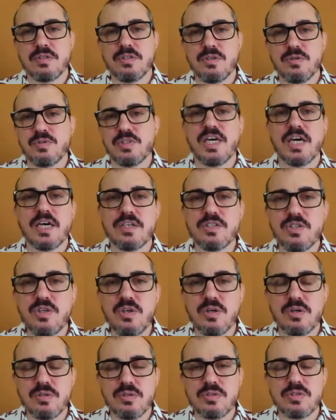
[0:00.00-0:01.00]

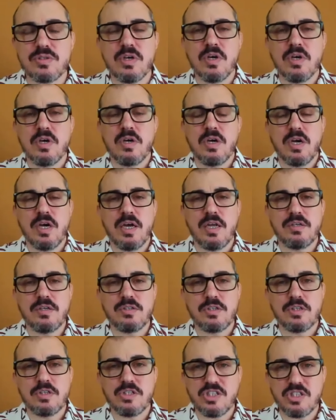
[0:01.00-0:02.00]
UTXOs.
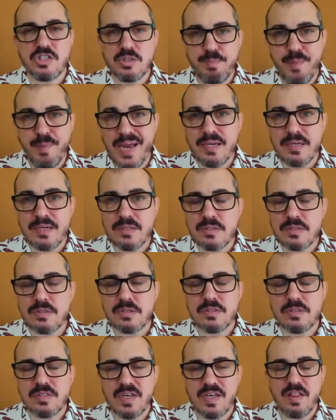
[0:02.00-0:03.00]
And to
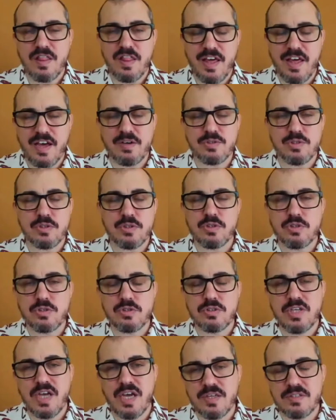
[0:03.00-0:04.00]
spend 10,000
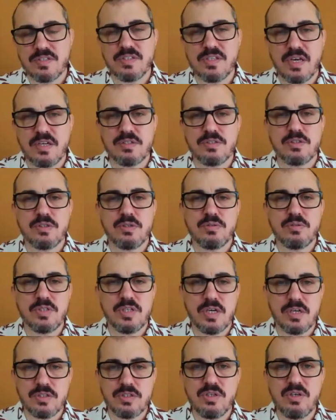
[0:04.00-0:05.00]
10 cent
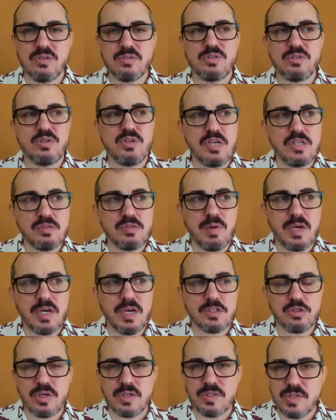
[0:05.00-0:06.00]
UTXOs, you need to
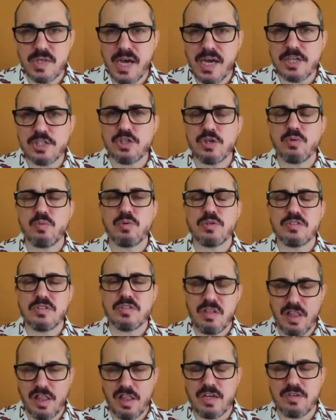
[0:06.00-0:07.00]
make a transaction with
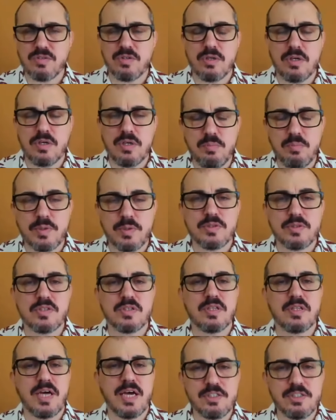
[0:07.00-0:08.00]
10,000 inputs.
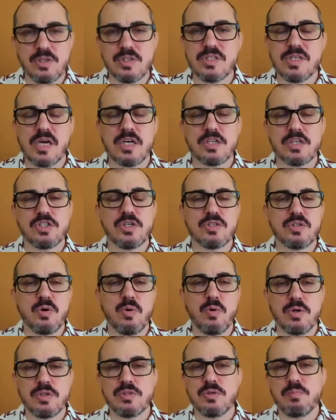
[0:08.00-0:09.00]
And that transaction is
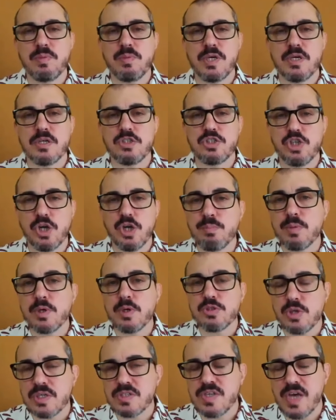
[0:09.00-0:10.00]
going to be a
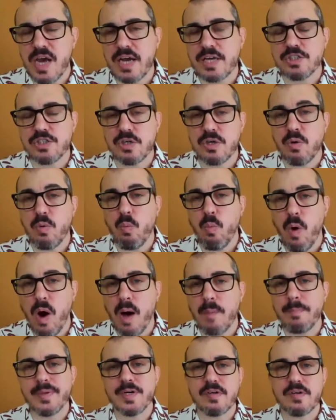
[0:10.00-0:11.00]
jumbo transaction, a
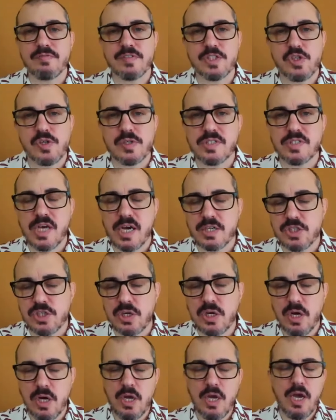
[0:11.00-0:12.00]
whopper of a
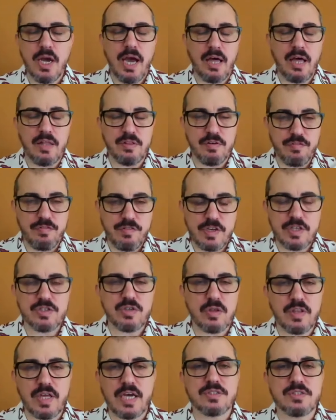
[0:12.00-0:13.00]
transaction. And the fees
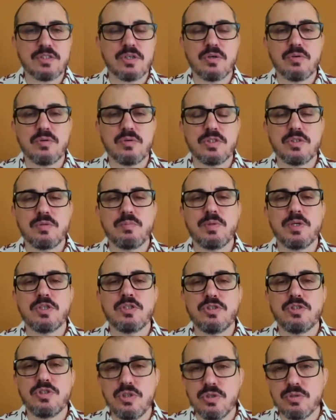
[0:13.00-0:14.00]
on that are going to be
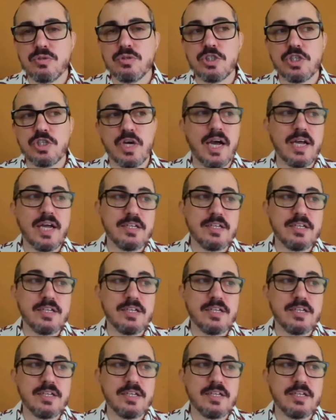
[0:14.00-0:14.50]
huge.